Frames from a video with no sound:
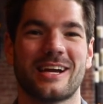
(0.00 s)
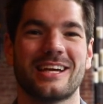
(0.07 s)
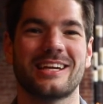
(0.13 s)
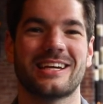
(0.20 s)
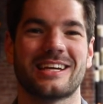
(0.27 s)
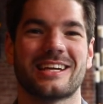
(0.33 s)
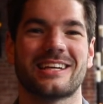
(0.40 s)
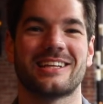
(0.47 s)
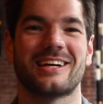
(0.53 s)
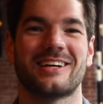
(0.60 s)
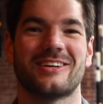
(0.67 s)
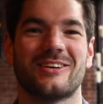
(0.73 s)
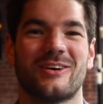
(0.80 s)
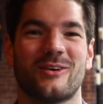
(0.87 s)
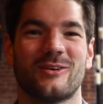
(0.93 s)
Yeah,
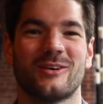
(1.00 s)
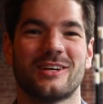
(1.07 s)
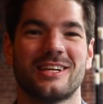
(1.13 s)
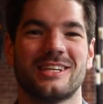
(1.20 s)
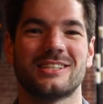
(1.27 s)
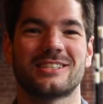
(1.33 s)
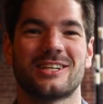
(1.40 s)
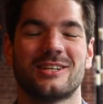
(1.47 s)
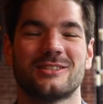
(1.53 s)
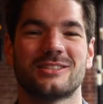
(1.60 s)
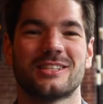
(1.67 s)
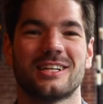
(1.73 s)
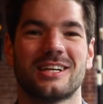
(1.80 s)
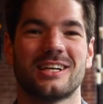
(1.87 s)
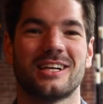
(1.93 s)
and uh, I
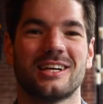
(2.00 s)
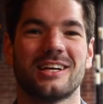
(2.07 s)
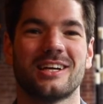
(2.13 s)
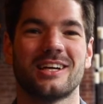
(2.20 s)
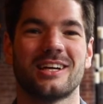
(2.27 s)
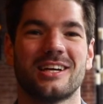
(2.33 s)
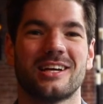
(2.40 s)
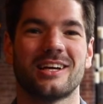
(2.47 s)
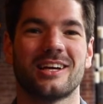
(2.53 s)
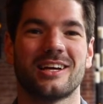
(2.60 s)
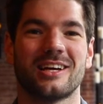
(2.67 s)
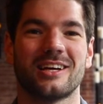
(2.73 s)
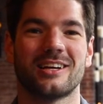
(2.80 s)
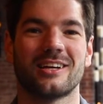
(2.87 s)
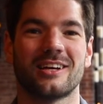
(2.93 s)
mean, you're you're a West
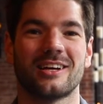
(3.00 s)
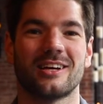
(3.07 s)
Coast guy,